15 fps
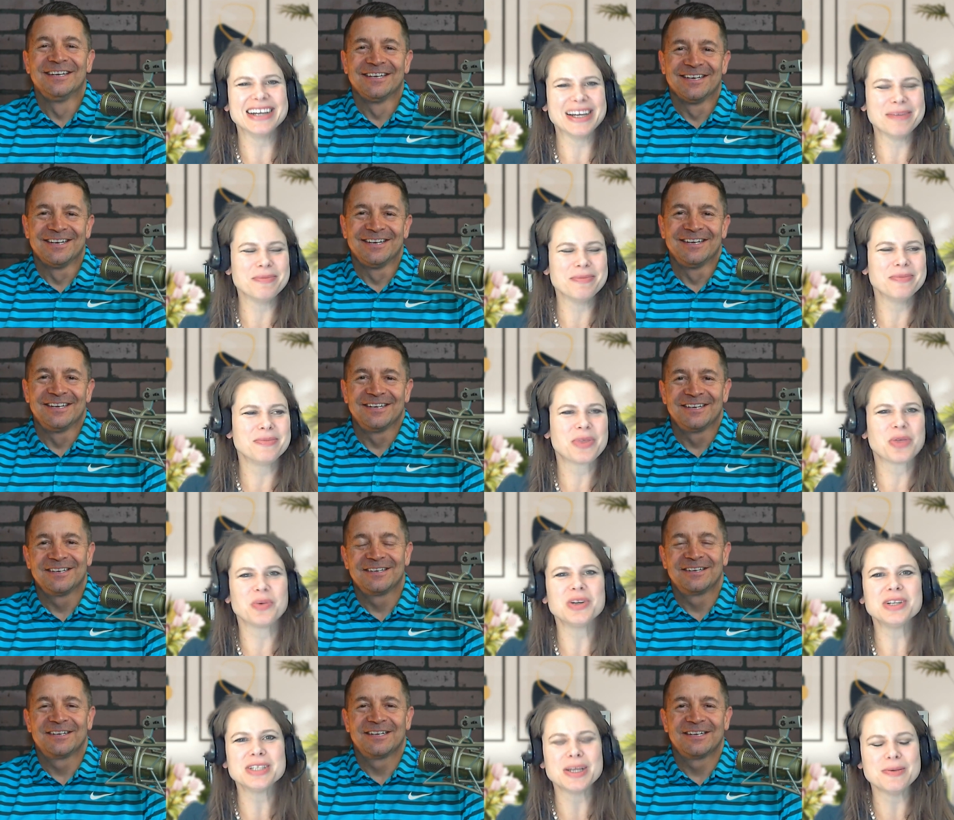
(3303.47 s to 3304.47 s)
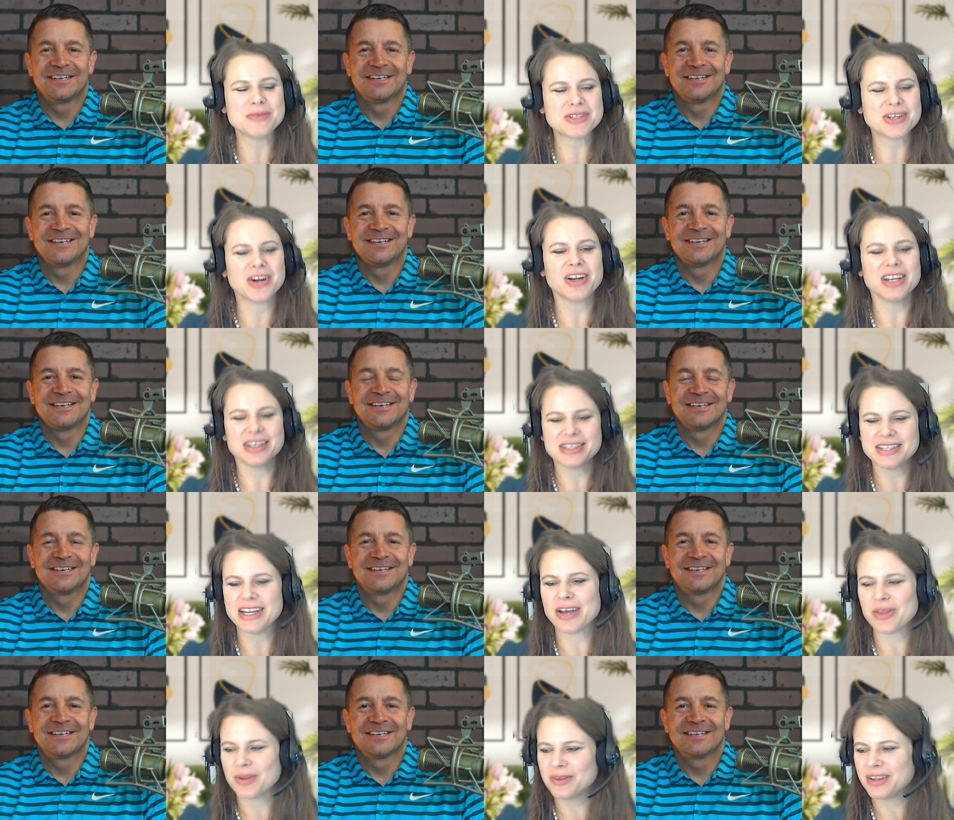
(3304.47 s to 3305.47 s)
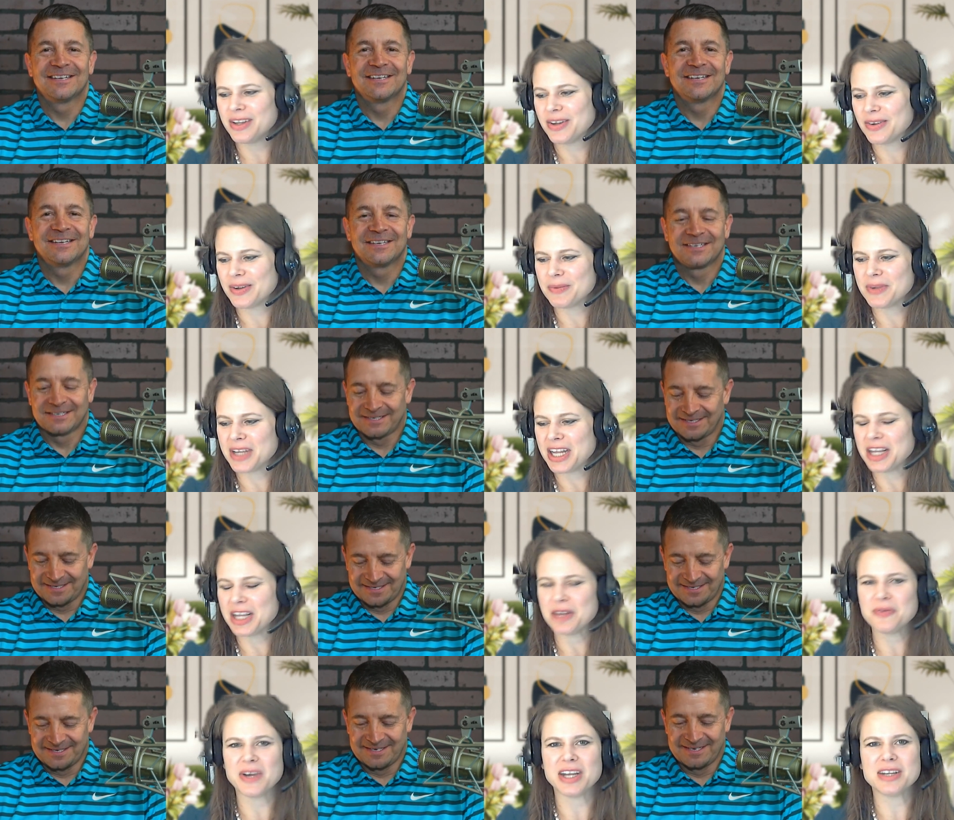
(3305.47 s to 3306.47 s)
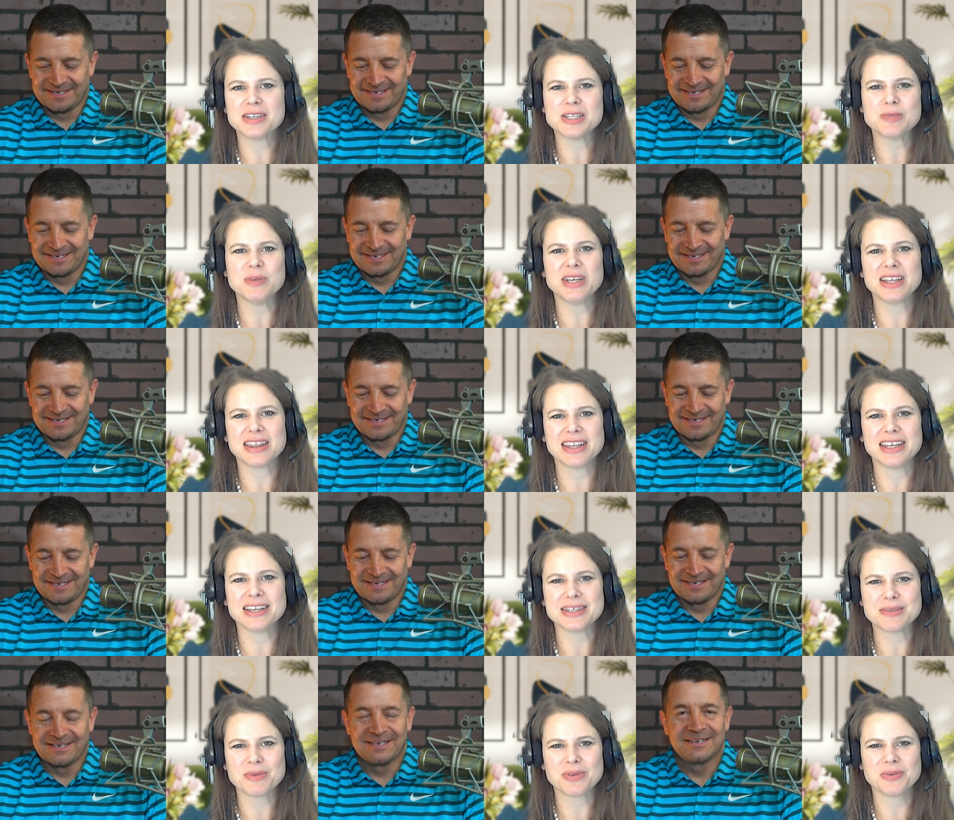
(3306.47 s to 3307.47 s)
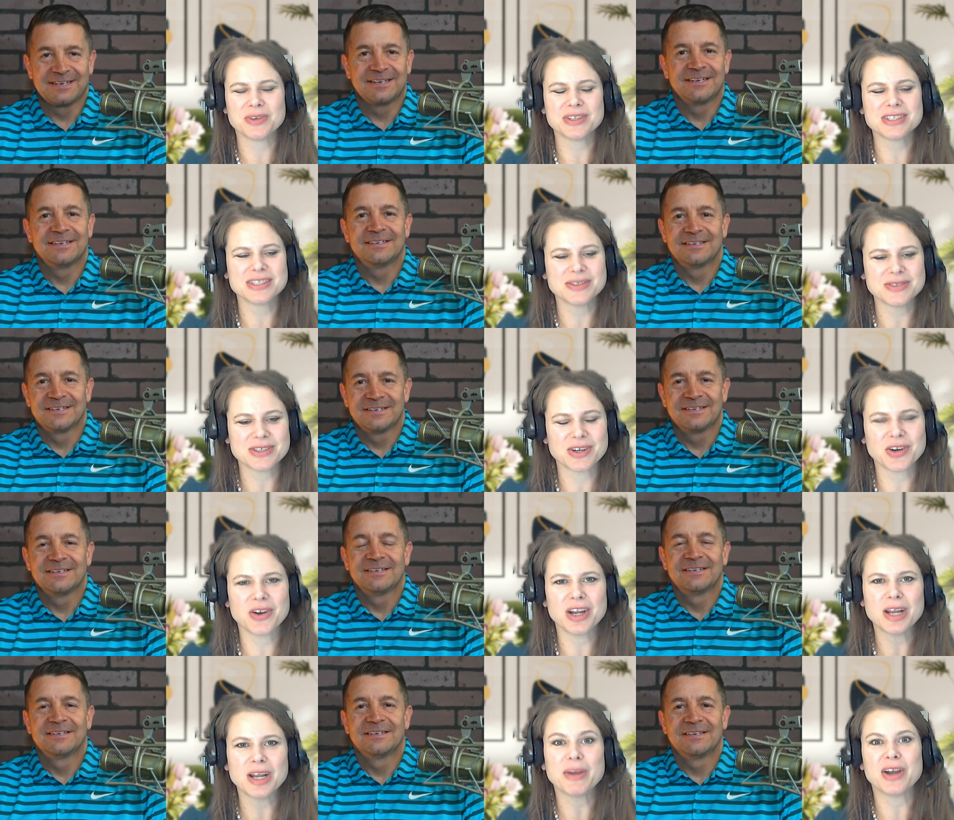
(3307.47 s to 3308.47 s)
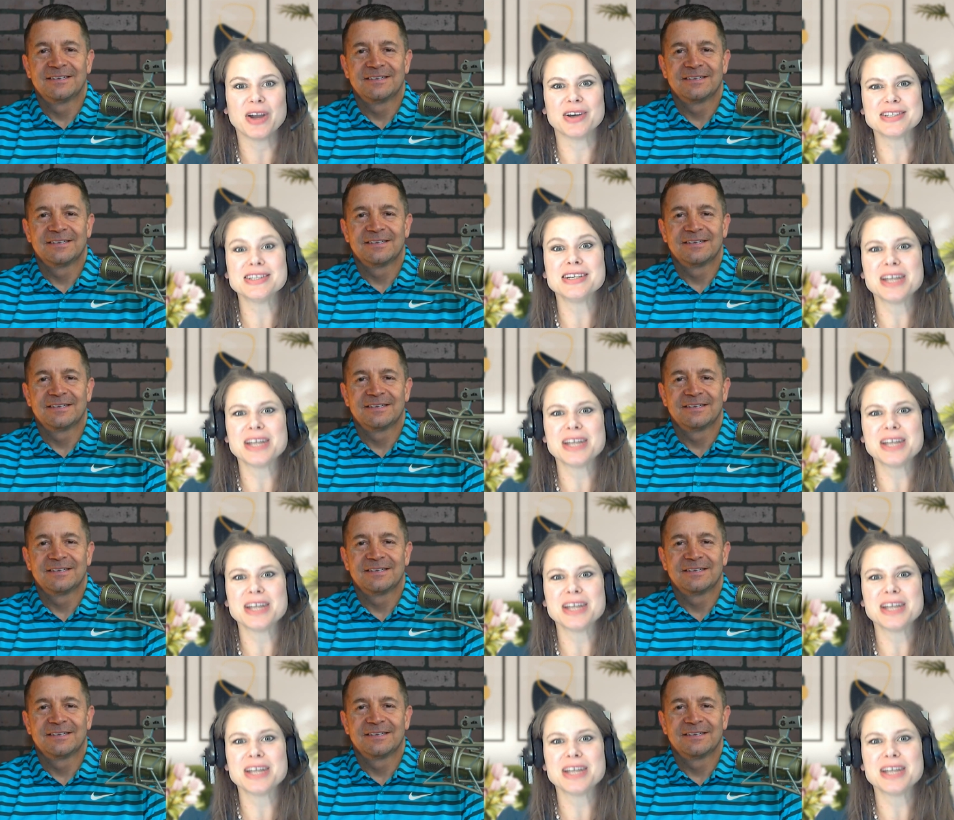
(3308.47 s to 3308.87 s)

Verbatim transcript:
Speaker 1: am thrilled i'm starting to, now that you know i'm getting invited to speak at things i'm thrilled to start creating my austin